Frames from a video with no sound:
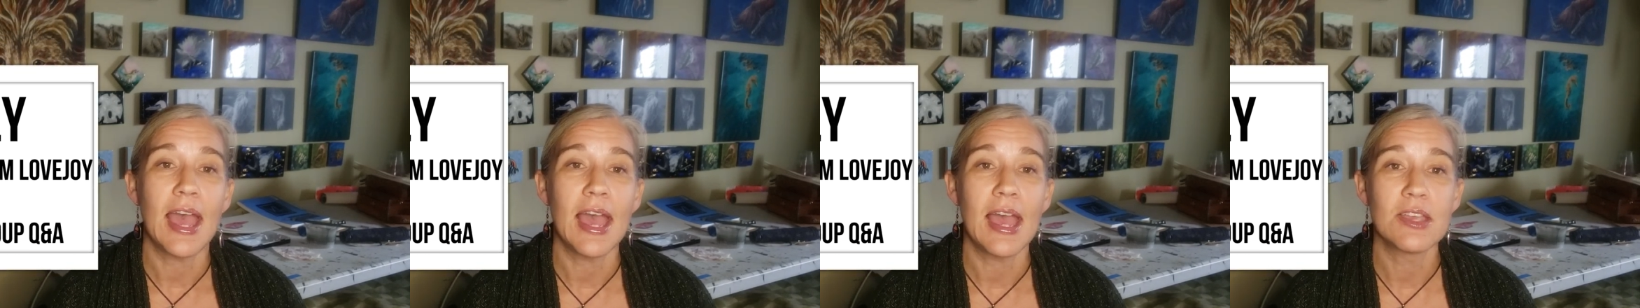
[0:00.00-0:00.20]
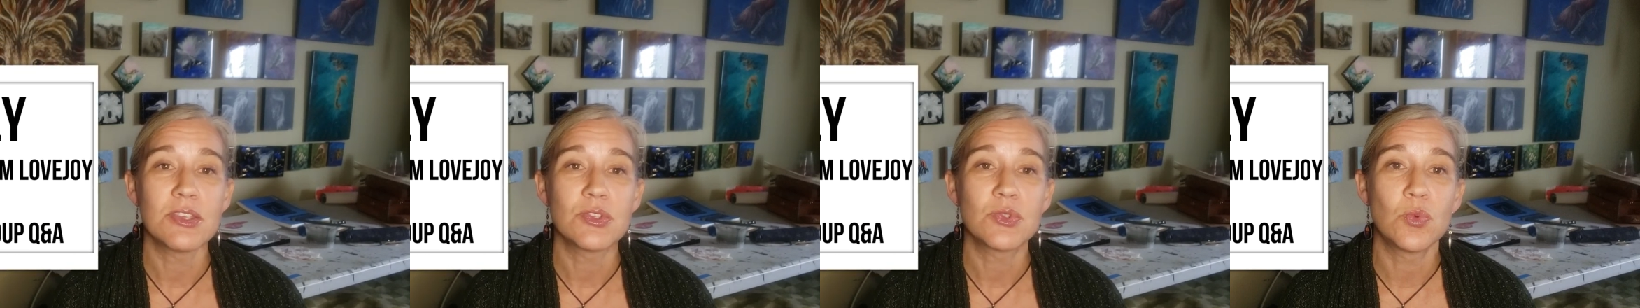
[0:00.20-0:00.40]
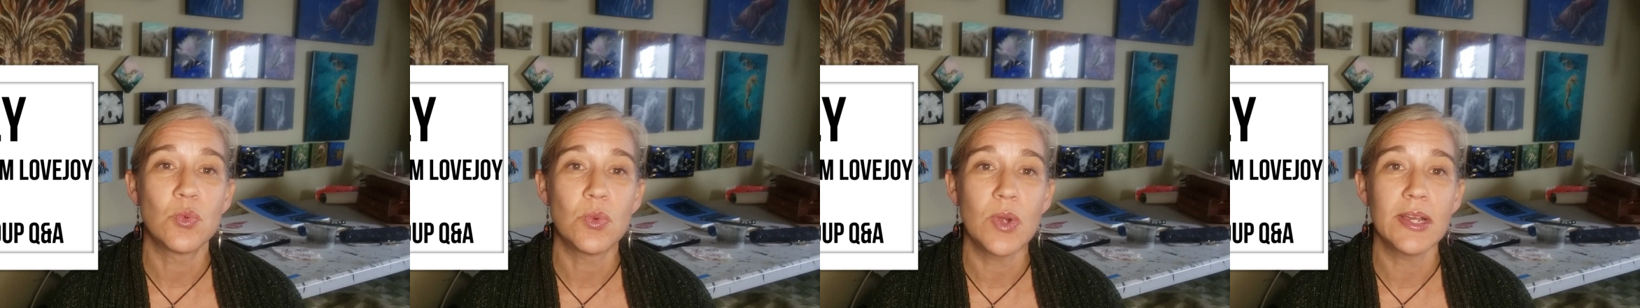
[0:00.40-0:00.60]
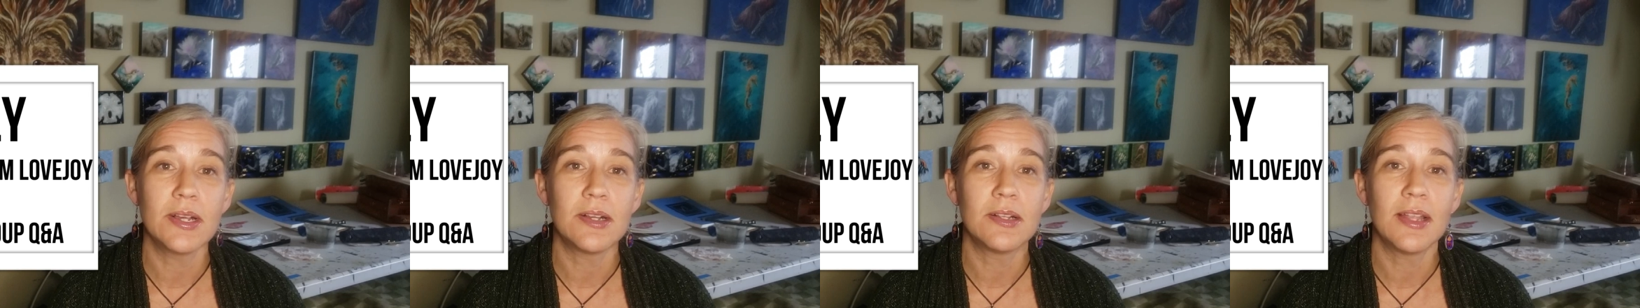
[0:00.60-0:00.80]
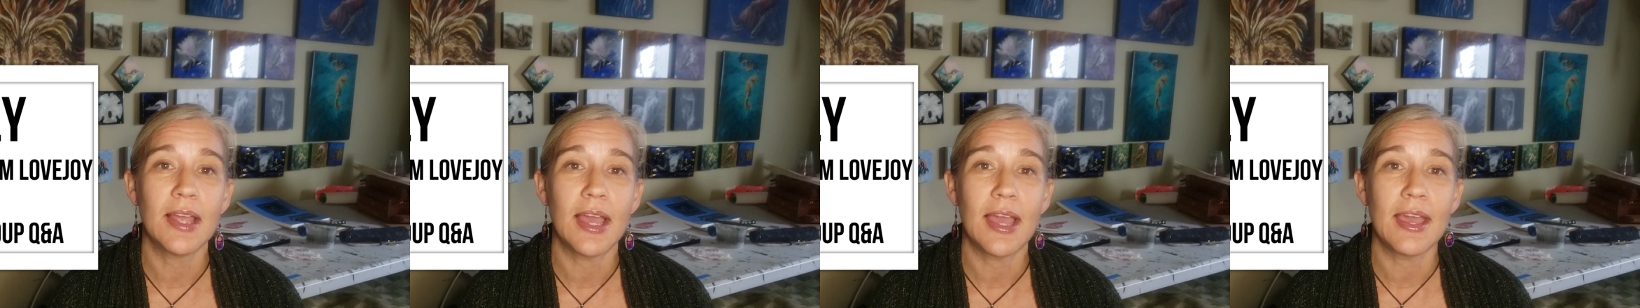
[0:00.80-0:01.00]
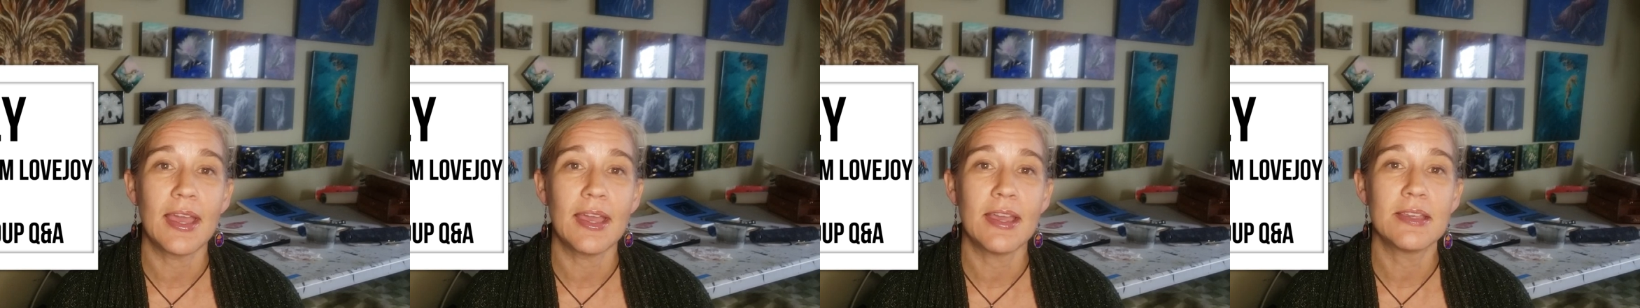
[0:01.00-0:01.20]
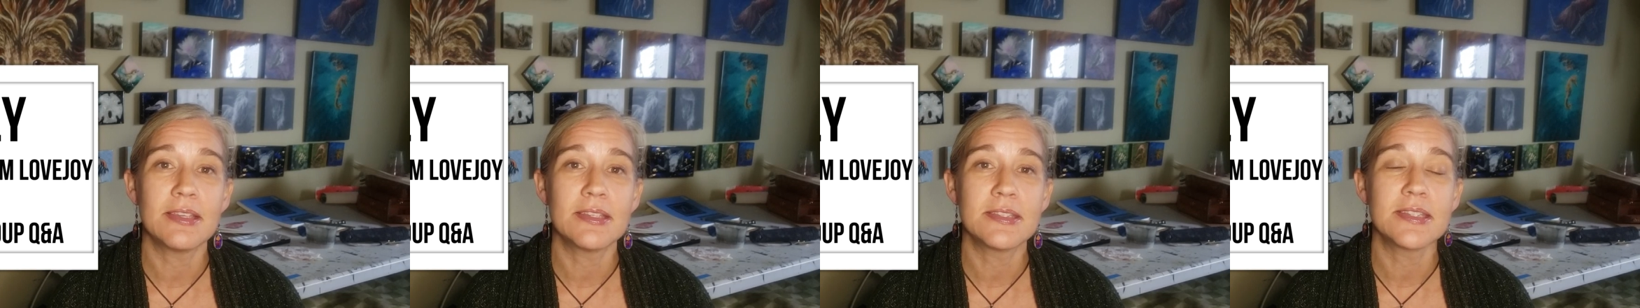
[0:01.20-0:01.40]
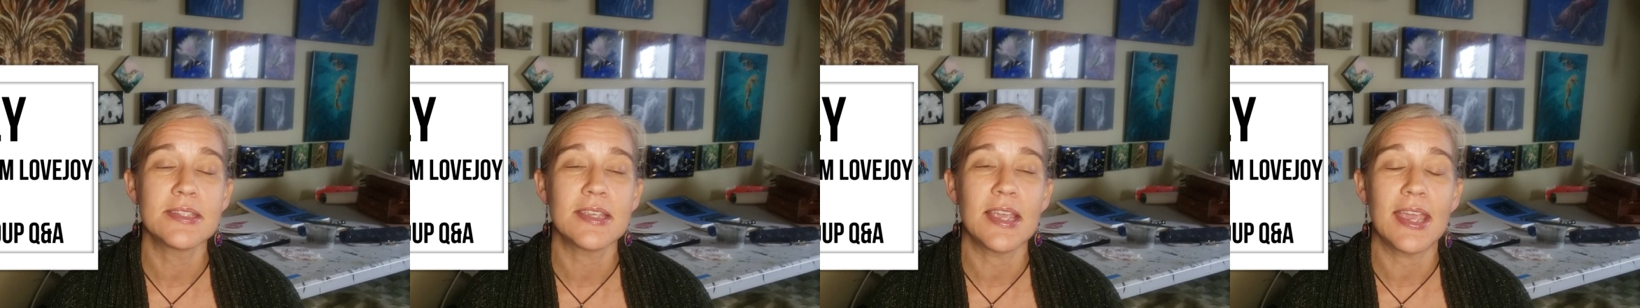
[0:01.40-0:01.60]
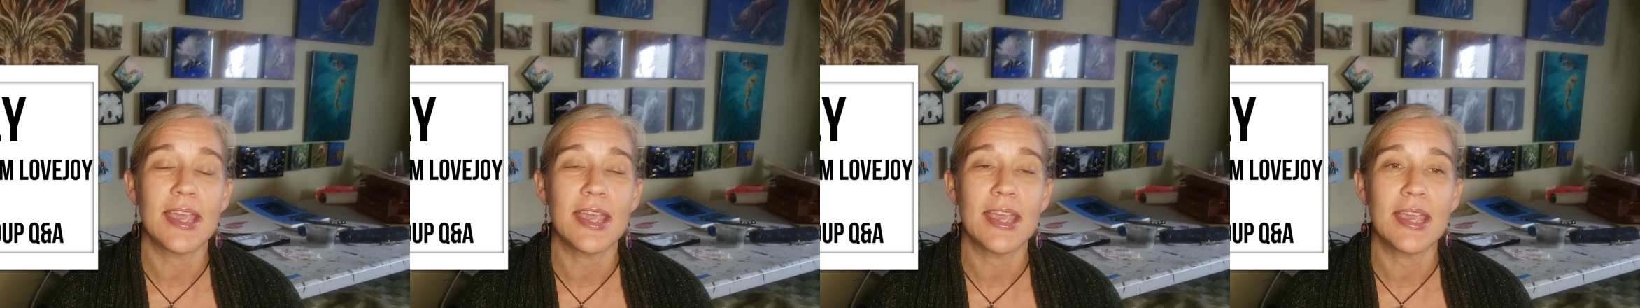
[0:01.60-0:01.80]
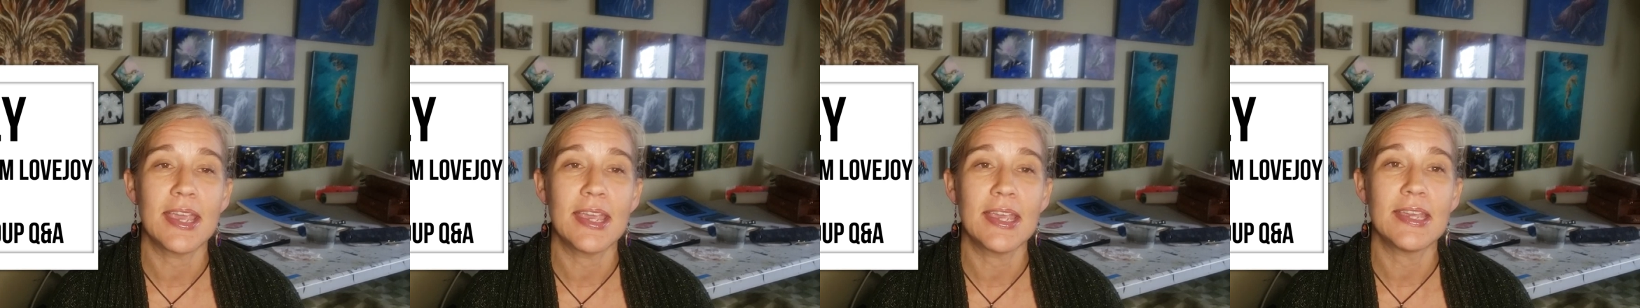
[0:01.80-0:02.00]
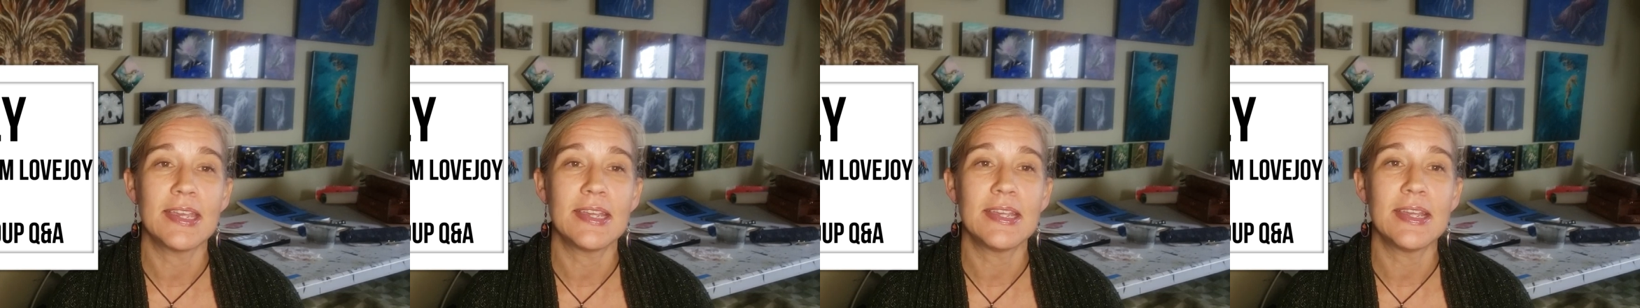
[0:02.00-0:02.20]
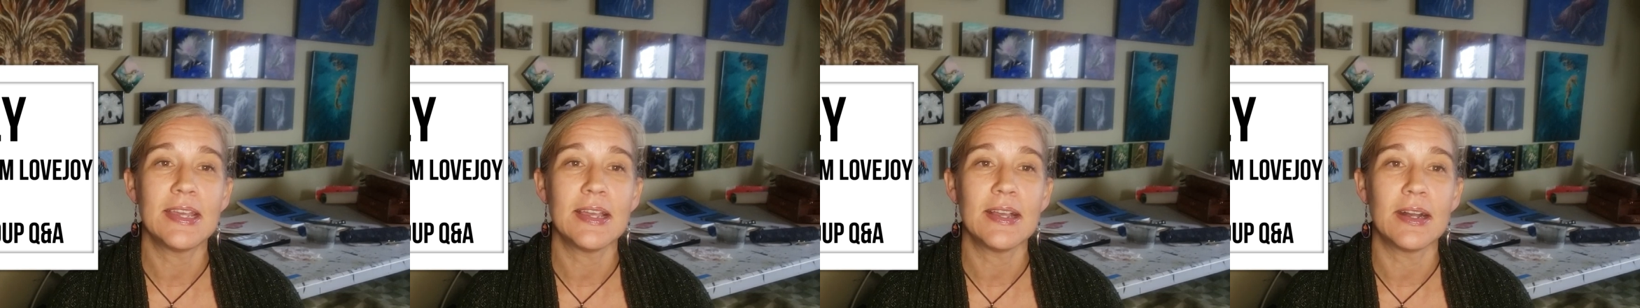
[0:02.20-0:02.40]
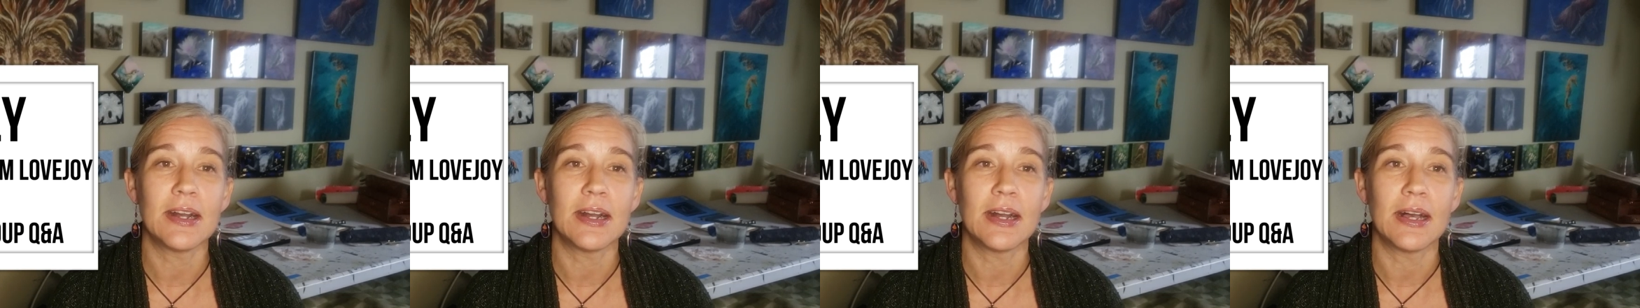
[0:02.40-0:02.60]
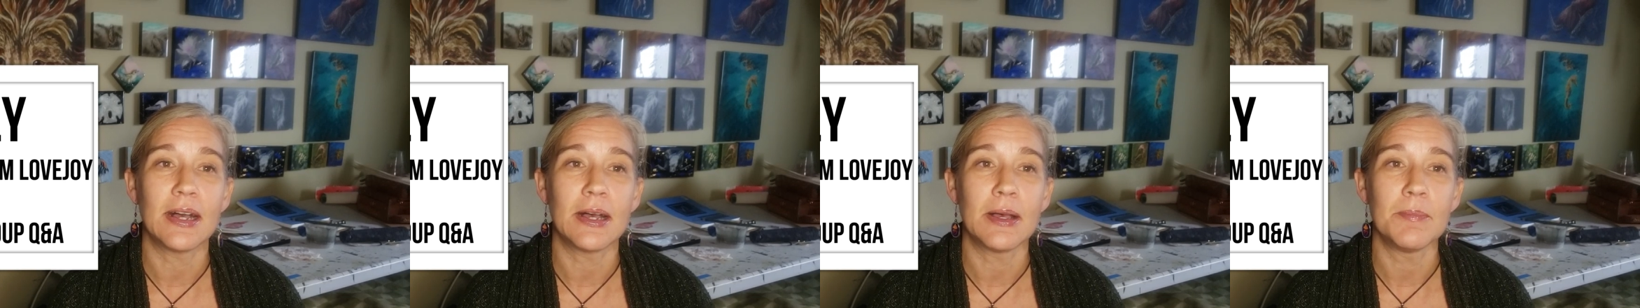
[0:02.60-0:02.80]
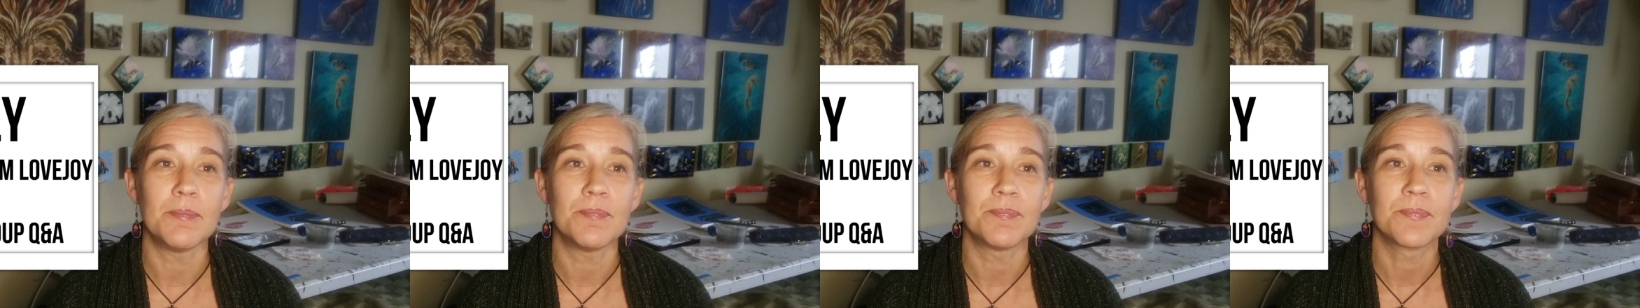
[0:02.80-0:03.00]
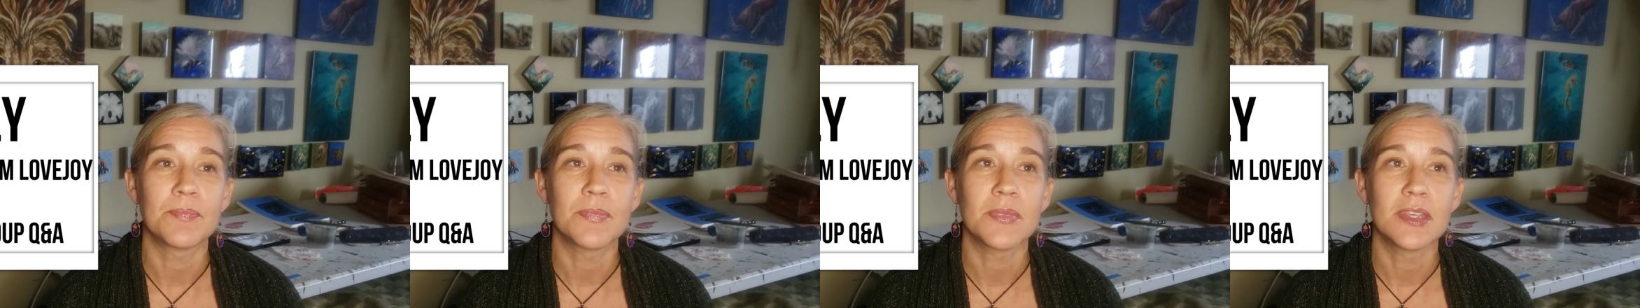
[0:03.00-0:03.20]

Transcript: as well as a um,